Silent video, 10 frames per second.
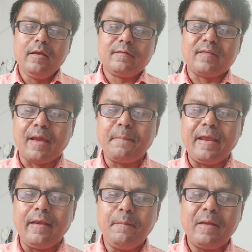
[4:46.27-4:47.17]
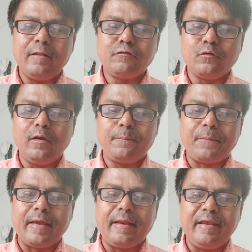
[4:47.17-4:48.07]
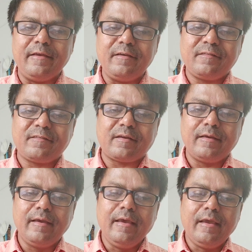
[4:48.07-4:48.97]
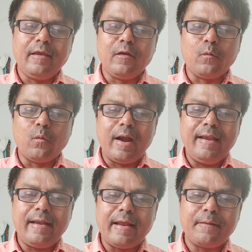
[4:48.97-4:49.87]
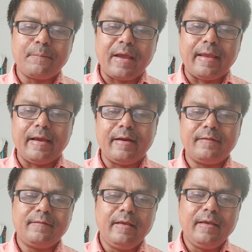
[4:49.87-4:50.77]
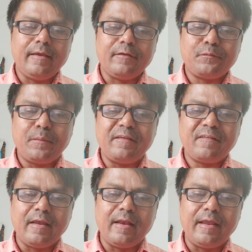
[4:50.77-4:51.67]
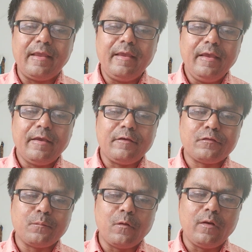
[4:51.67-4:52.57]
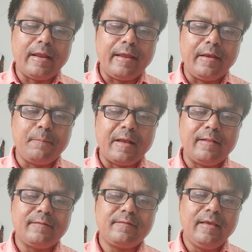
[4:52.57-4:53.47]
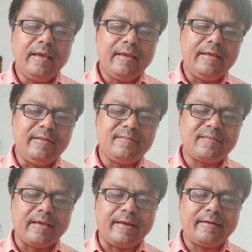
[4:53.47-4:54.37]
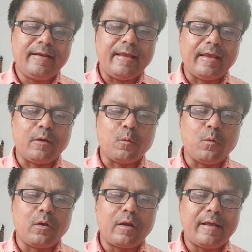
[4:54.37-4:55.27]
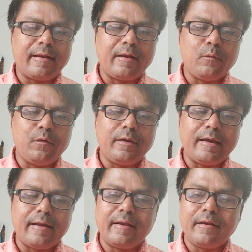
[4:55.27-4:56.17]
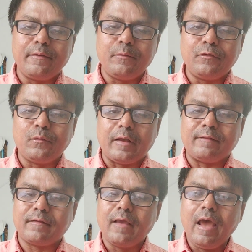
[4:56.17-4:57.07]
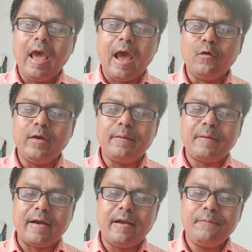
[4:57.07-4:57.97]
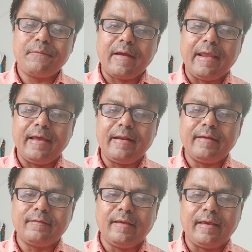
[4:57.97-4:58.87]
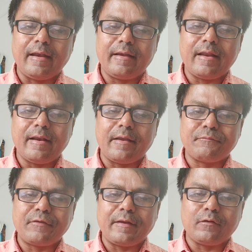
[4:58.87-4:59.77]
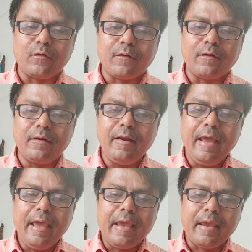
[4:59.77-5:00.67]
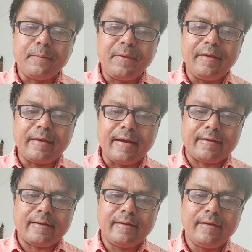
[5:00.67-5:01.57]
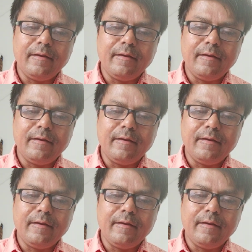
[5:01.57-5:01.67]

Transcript: Some animals will perish in wildland fires, especially small animals, insects, and older and weaker individuals. However, fire has a greater effect on habitat